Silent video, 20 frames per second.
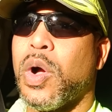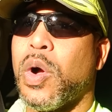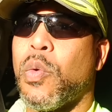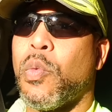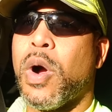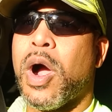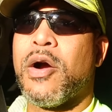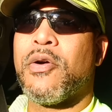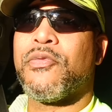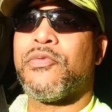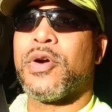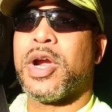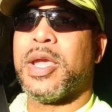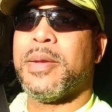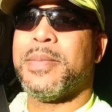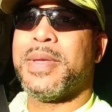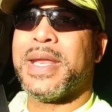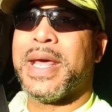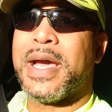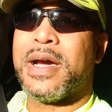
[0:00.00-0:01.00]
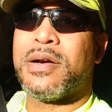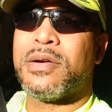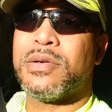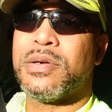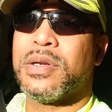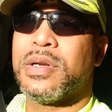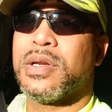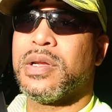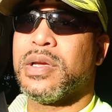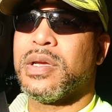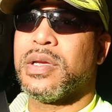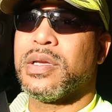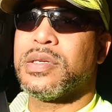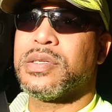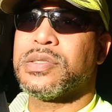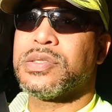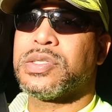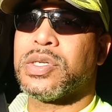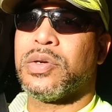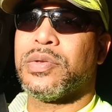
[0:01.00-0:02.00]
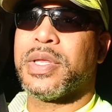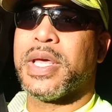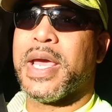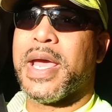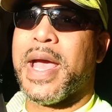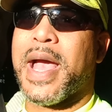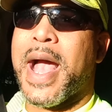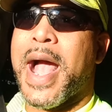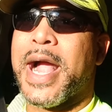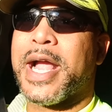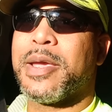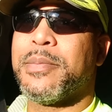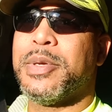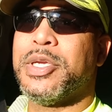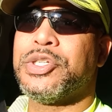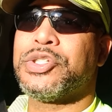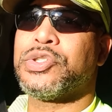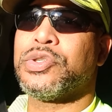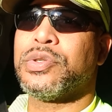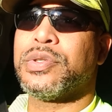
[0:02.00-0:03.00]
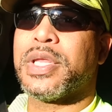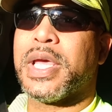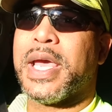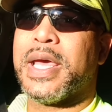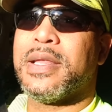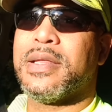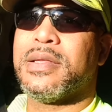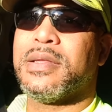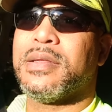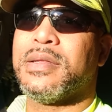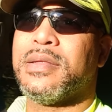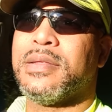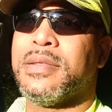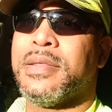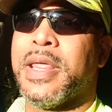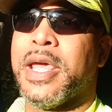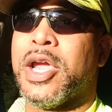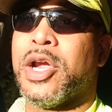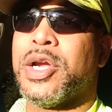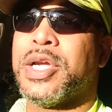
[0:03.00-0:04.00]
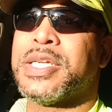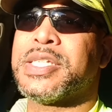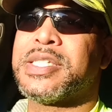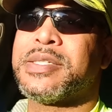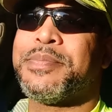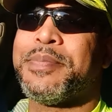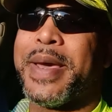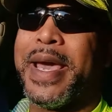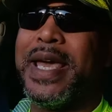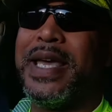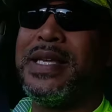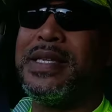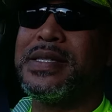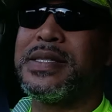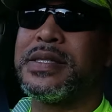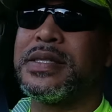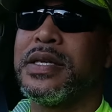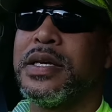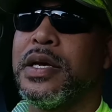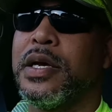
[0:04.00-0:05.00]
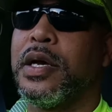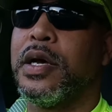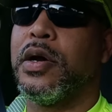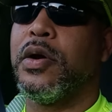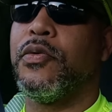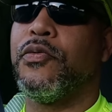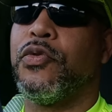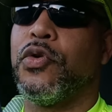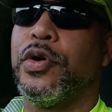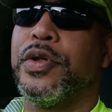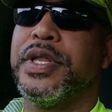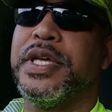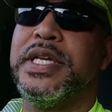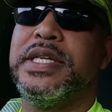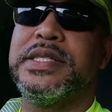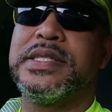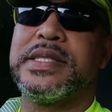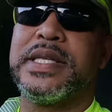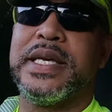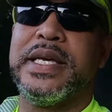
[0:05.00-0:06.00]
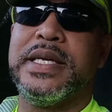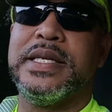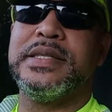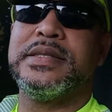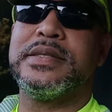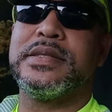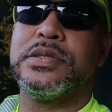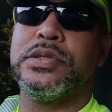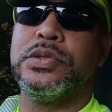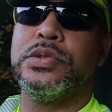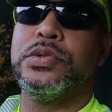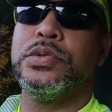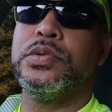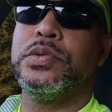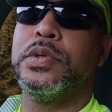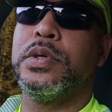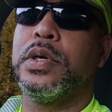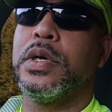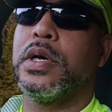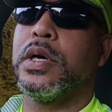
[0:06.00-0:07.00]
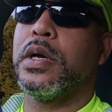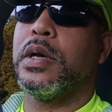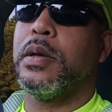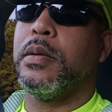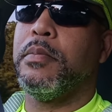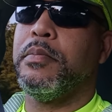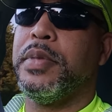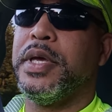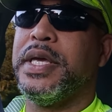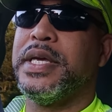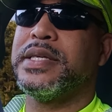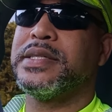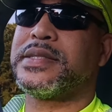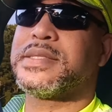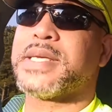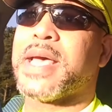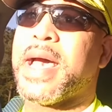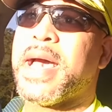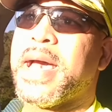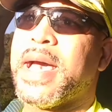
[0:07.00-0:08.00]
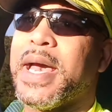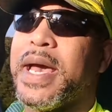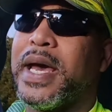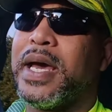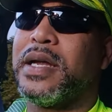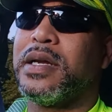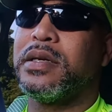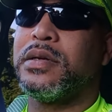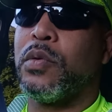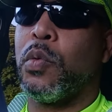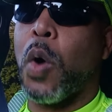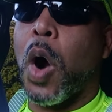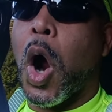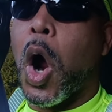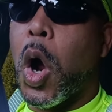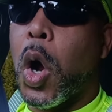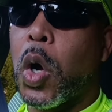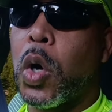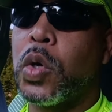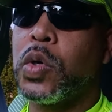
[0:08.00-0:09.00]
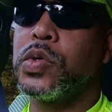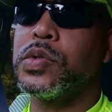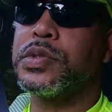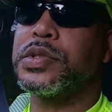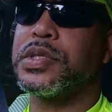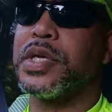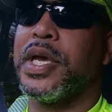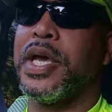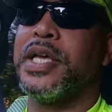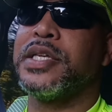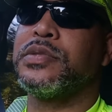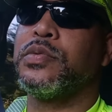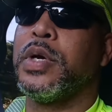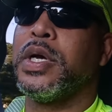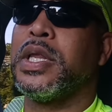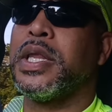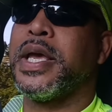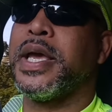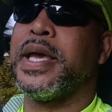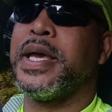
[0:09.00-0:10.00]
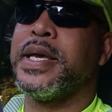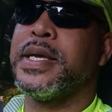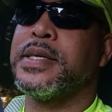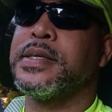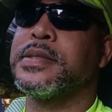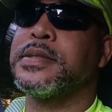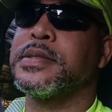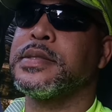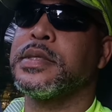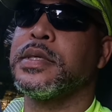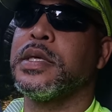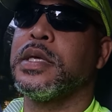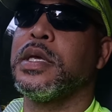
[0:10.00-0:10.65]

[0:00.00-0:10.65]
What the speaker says: while framing out so that I can be sure that there is space for these things to be inside walls as well as